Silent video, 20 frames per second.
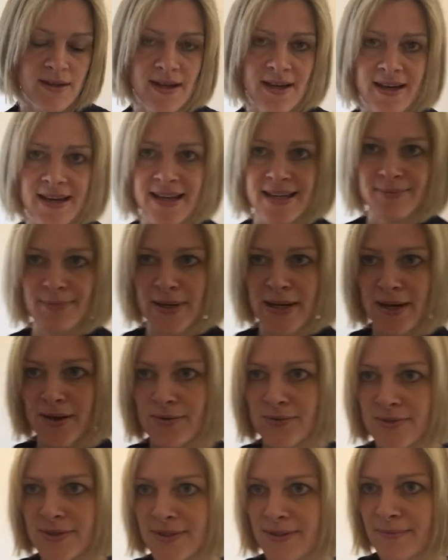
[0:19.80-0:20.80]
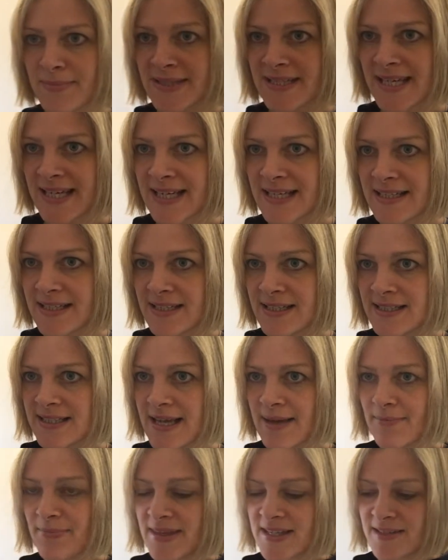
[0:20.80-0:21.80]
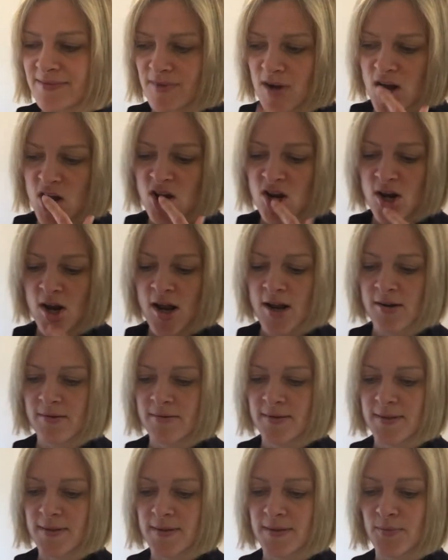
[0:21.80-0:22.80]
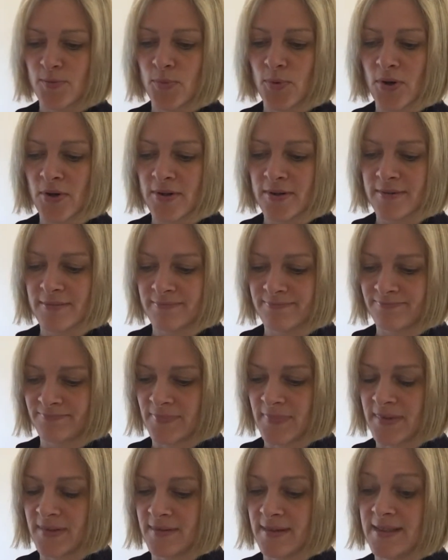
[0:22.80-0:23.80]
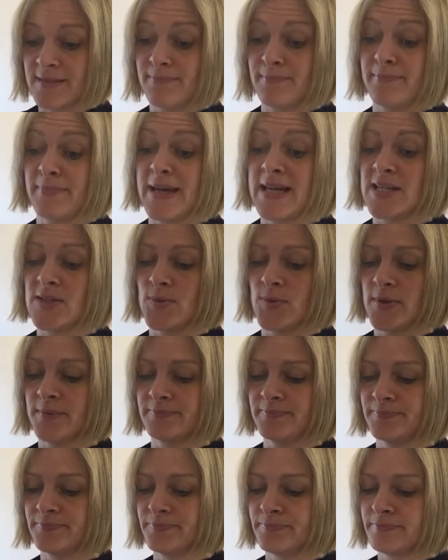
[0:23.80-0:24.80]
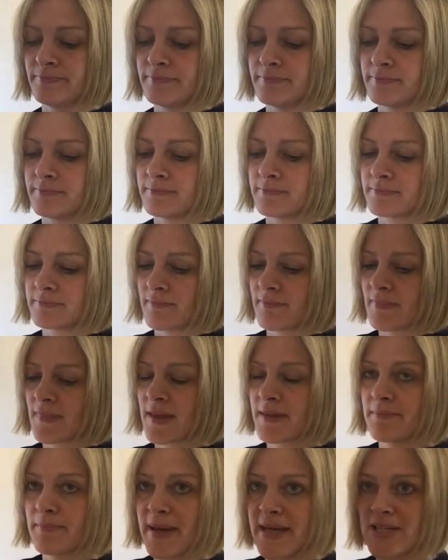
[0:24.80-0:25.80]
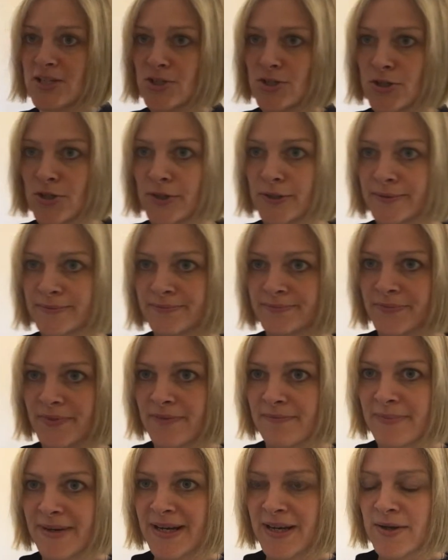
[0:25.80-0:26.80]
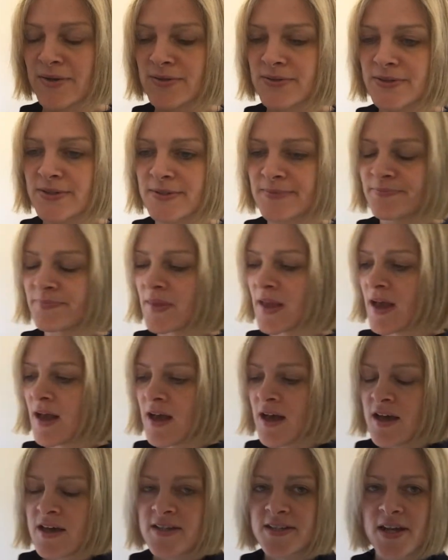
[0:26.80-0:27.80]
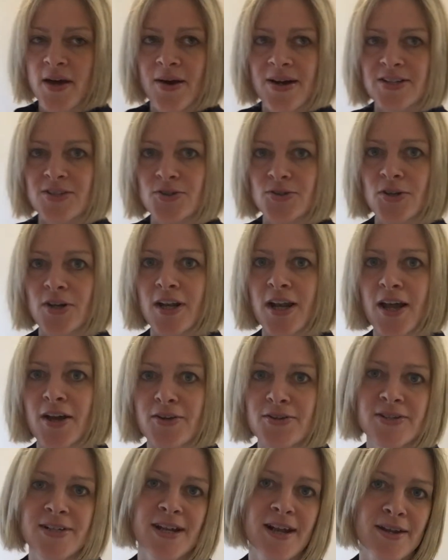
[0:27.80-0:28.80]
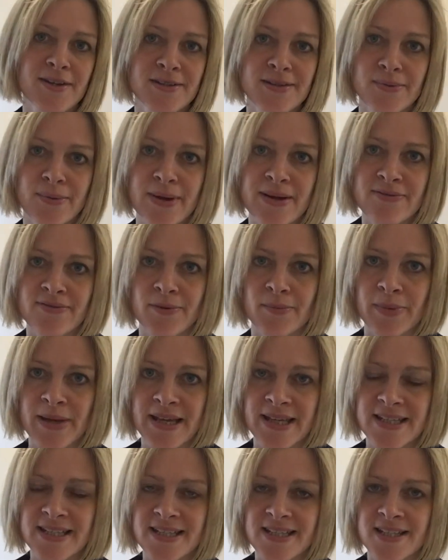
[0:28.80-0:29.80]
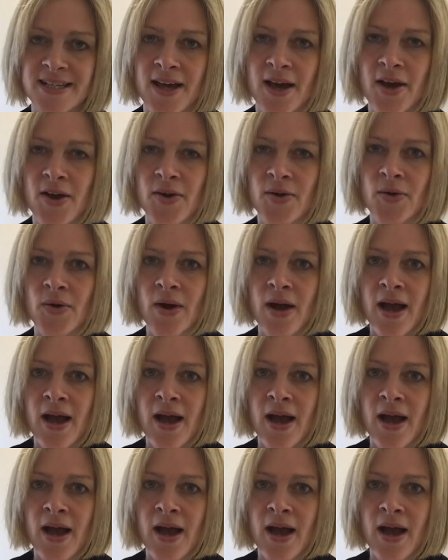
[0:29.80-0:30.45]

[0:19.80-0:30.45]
And here's my notes on my second attempt. That's notes 1, that's page 1, page 2 of my notes. So I took loads and loads away from it. So